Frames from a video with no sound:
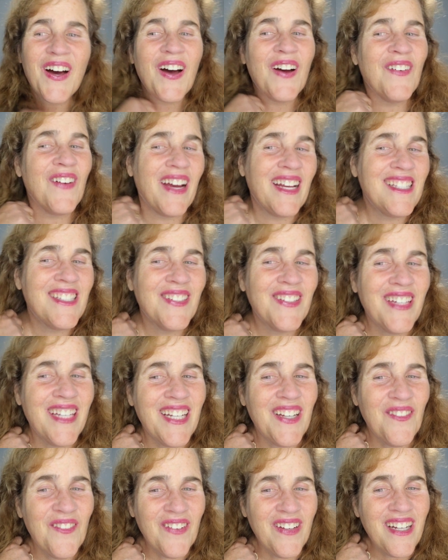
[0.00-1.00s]
All right. So
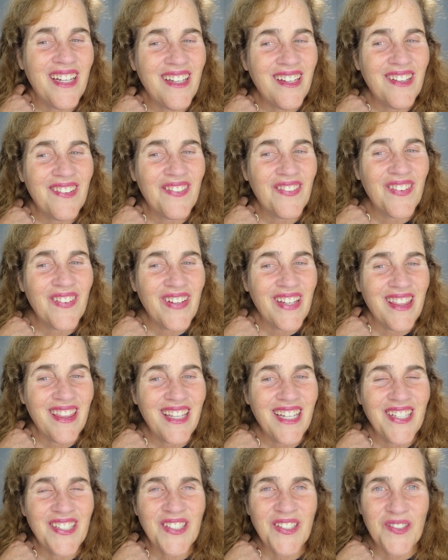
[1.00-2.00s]
getting rid of three
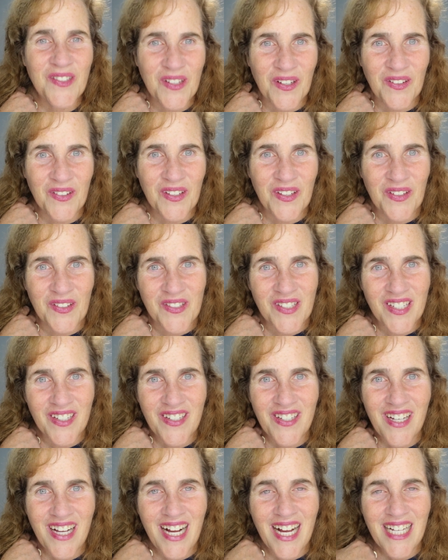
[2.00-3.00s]
things you don't use.
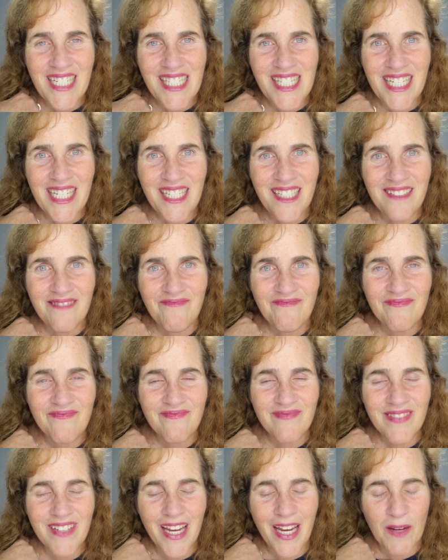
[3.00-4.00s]
Are you guys in?
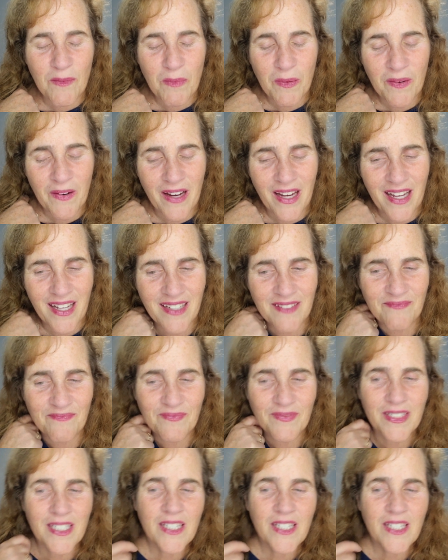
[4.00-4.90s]
I pray.